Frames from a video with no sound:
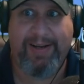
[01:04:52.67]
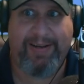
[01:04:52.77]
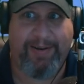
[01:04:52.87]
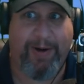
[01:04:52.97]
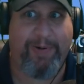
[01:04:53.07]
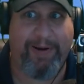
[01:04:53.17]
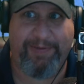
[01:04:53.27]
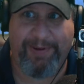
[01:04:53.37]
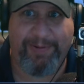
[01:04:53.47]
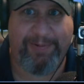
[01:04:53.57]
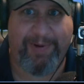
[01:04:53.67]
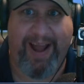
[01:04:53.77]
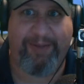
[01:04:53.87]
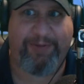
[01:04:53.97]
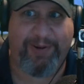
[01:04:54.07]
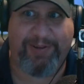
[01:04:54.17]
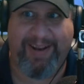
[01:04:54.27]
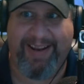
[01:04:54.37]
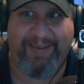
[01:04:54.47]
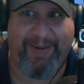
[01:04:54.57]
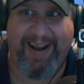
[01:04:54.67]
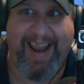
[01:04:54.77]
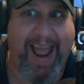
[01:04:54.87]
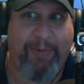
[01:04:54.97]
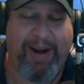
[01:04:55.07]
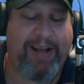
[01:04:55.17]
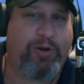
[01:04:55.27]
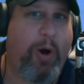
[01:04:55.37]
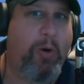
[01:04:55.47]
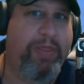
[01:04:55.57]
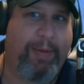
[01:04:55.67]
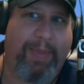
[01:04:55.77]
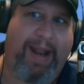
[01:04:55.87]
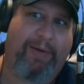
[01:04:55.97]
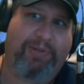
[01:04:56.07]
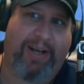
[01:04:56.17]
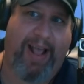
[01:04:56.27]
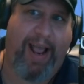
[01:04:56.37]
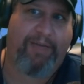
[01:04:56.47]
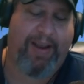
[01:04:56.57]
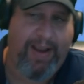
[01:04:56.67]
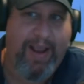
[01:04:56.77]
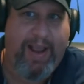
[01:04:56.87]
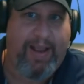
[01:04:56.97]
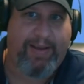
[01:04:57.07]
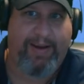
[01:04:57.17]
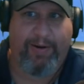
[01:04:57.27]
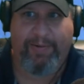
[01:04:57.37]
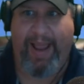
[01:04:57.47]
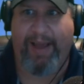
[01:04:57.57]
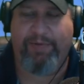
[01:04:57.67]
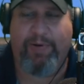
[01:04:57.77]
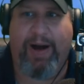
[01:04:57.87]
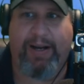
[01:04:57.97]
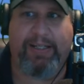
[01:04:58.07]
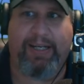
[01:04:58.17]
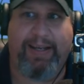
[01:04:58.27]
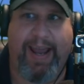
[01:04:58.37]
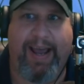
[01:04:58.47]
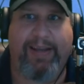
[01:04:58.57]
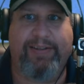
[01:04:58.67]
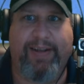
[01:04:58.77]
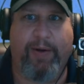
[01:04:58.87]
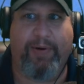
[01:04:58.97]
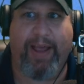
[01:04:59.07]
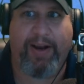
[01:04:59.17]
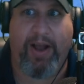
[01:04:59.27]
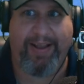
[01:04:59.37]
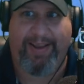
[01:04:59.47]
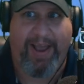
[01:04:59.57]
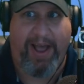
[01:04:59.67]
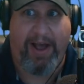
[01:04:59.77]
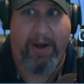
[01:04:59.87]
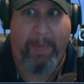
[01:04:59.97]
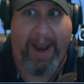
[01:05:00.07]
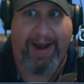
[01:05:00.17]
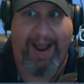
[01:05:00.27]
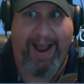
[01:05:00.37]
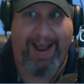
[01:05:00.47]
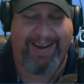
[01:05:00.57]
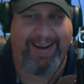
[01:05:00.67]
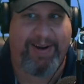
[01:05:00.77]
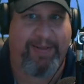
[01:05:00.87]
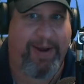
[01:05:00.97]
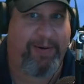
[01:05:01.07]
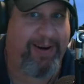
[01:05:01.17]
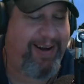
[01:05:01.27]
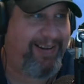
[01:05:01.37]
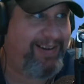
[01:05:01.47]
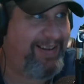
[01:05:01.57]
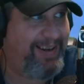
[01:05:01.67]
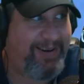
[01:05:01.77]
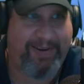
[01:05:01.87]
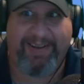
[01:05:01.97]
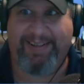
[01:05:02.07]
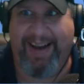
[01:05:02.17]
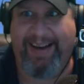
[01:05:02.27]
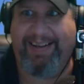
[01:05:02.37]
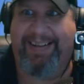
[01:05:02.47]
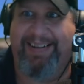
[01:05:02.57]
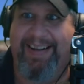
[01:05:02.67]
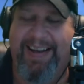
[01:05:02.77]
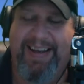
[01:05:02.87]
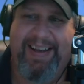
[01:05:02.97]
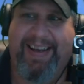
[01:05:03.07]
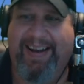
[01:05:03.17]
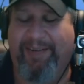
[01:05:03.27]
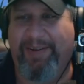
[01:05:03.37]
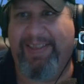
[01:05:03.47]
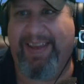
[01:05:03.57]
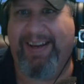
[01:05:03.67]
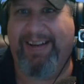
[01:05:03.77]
know of you. When I first, when I told them that I was going to have you on as a guest, they were like, "Oh my God!" They were all excited and everything.